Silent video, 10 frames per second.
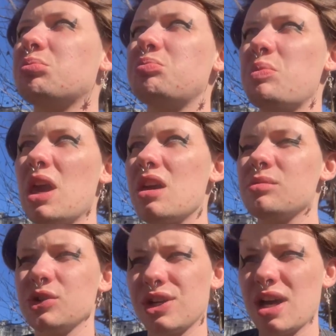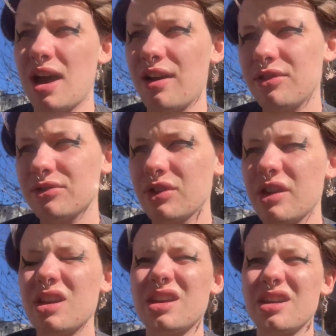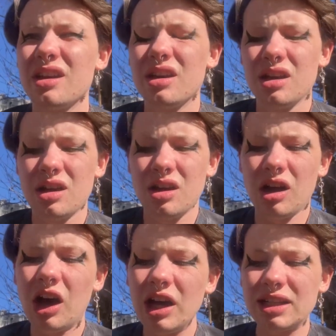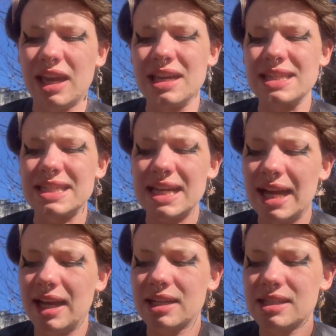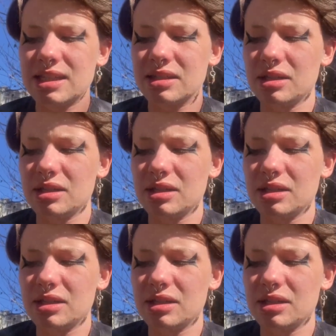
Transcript: be able to have hot gay sex,